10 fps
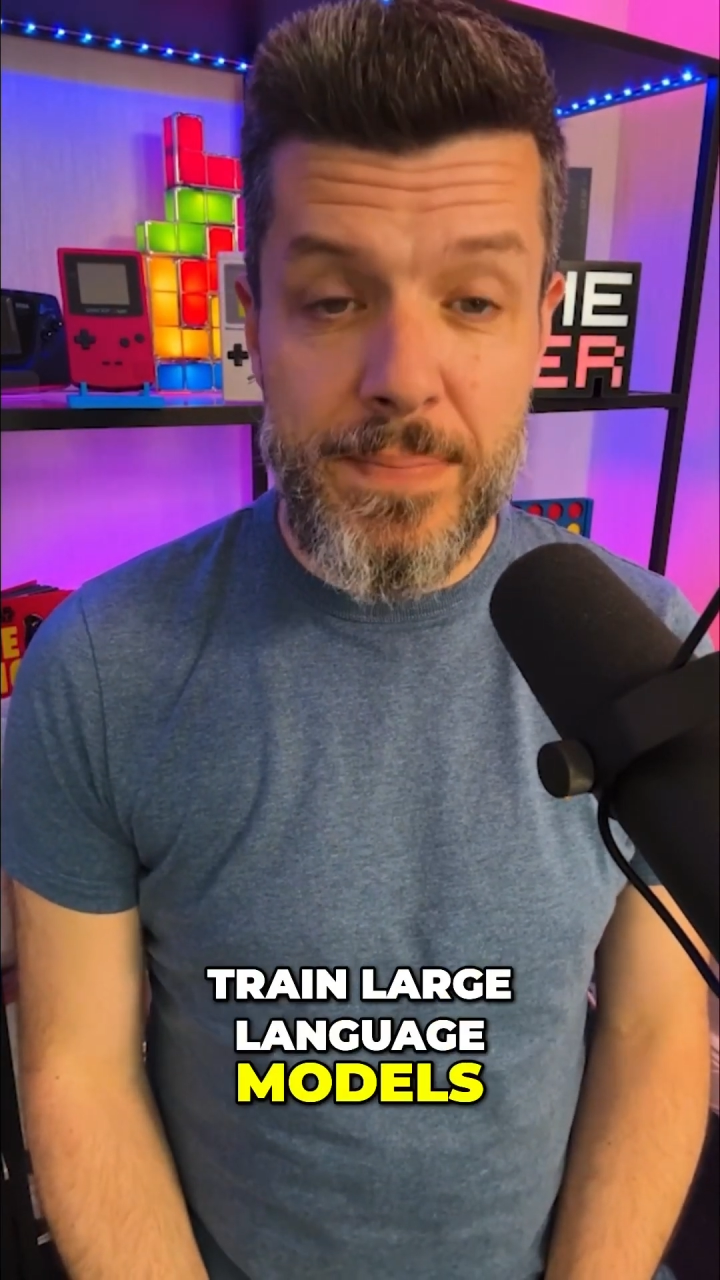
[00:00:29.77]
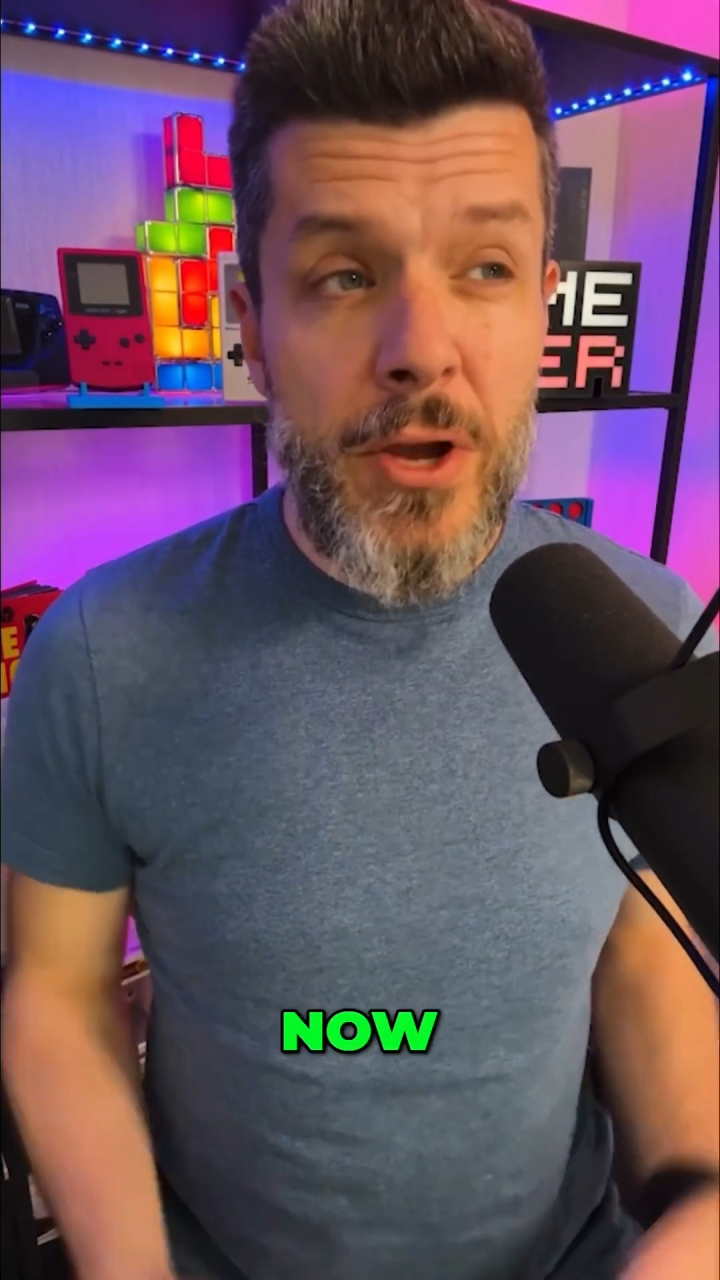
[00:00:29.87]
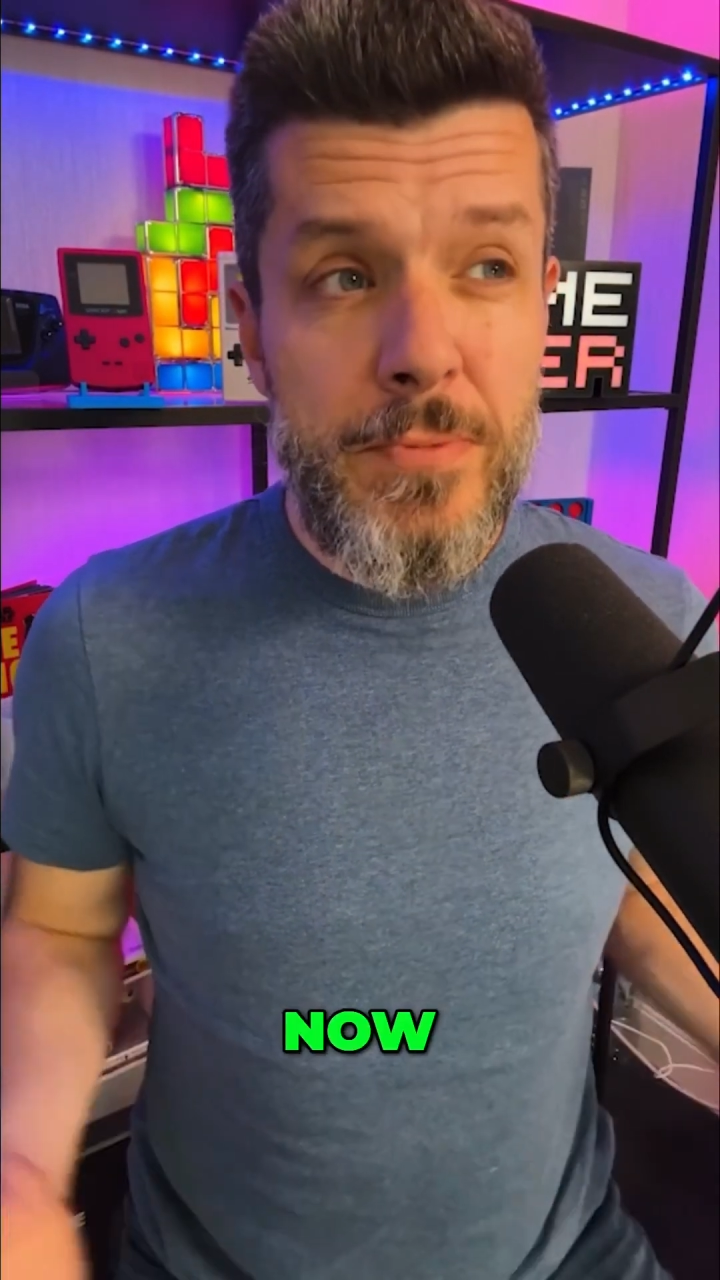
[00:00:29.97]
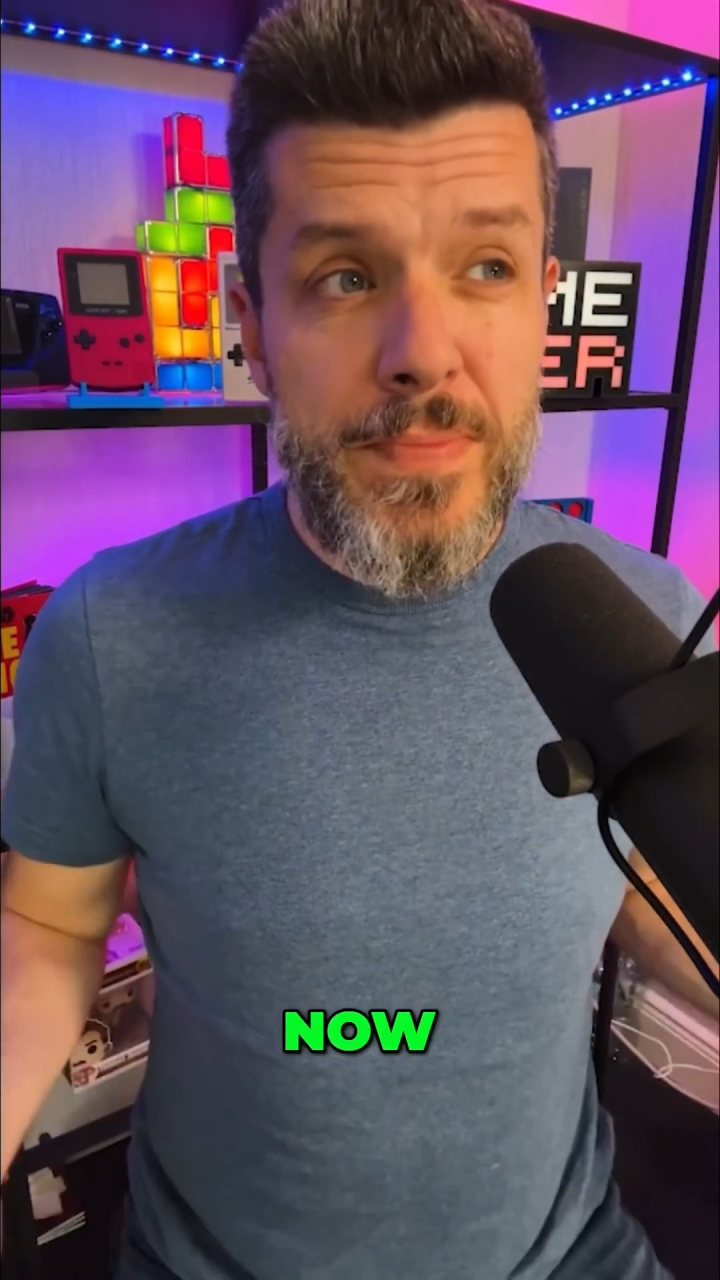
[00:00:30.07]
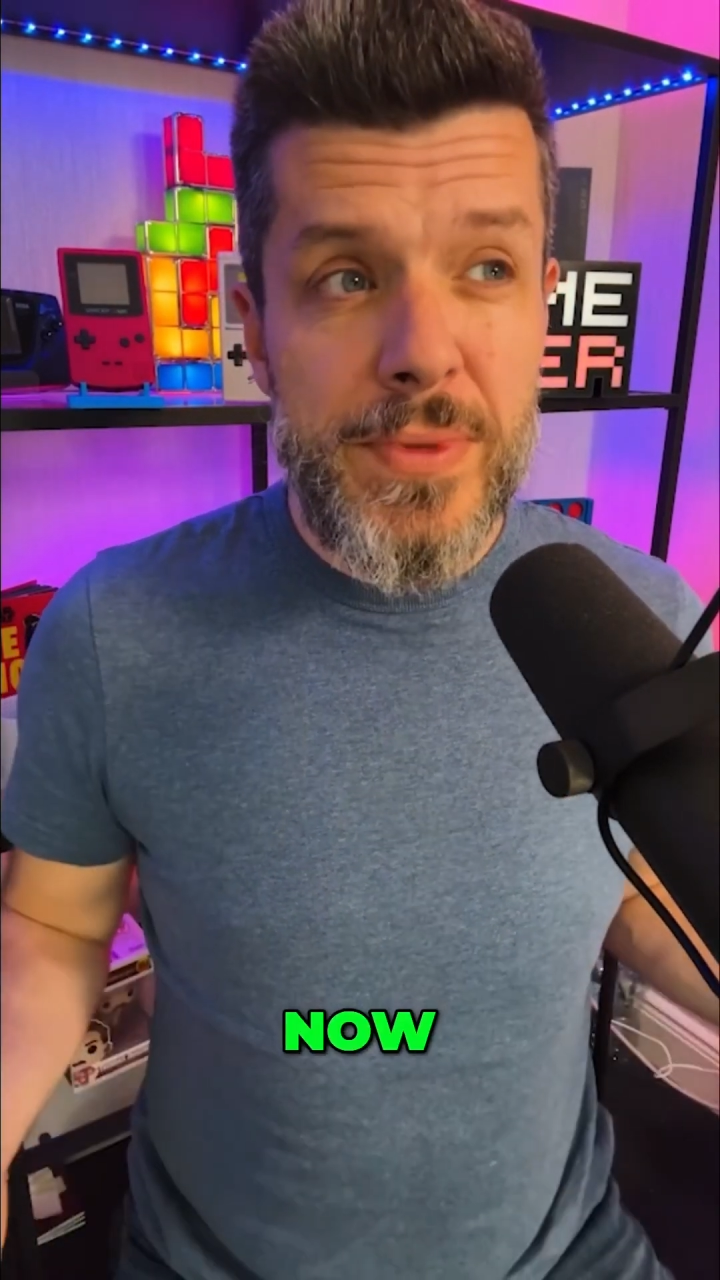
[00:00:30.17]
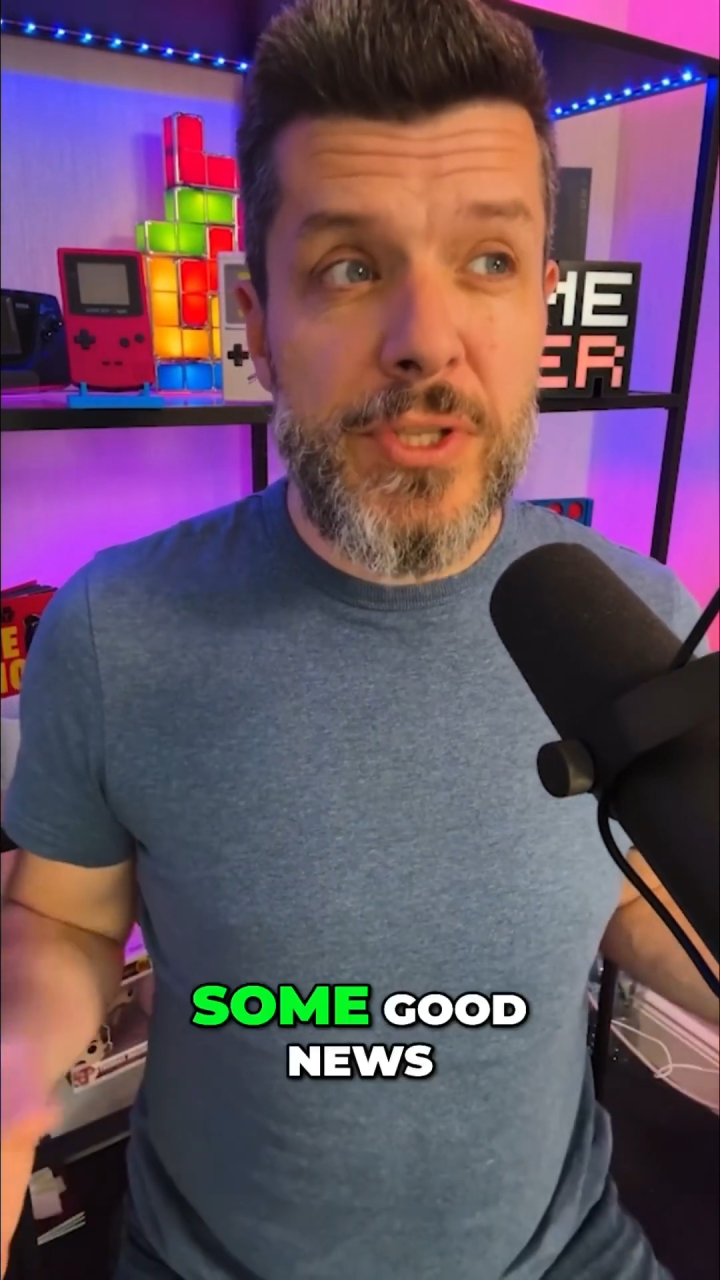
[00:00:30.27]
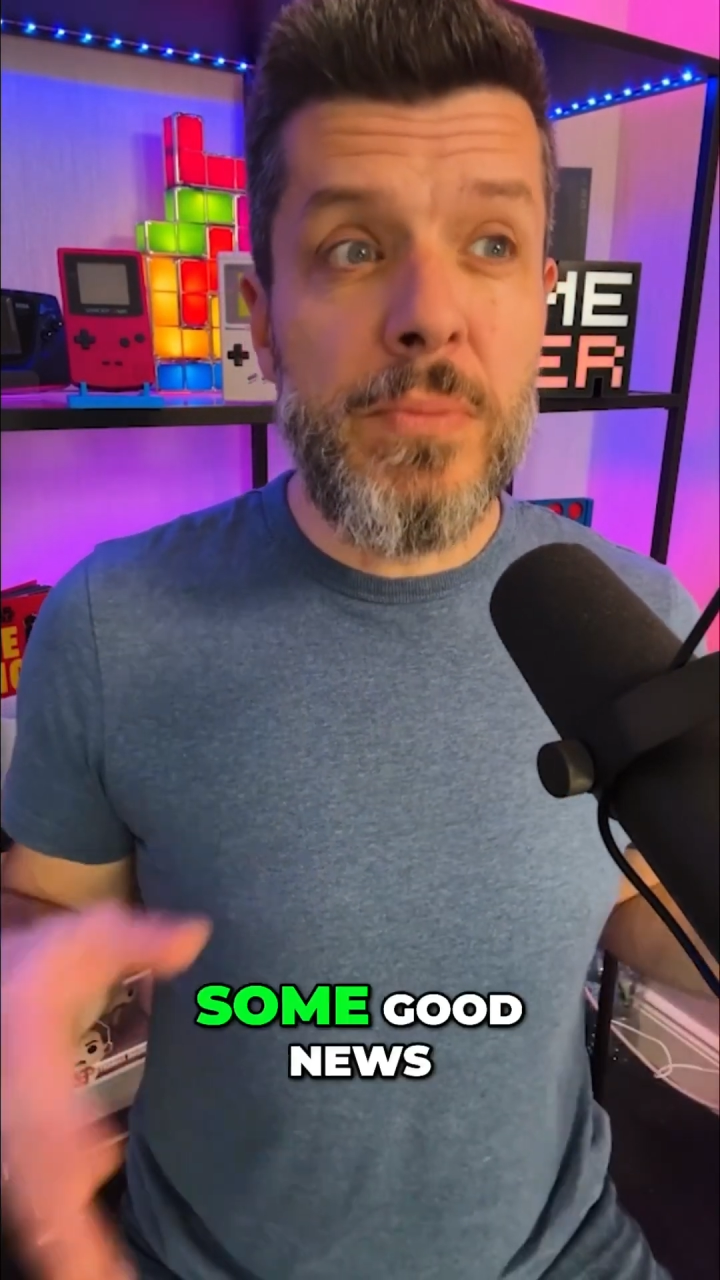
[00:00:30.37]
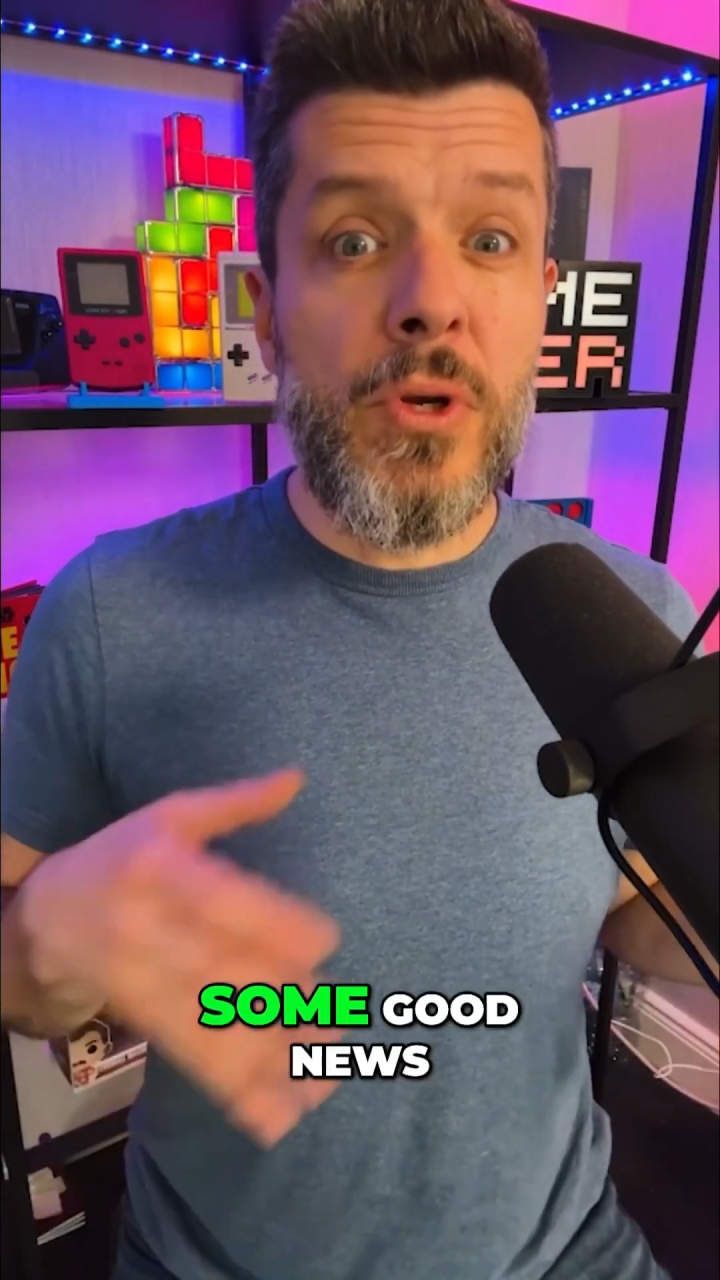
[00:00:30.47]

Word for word: Now, some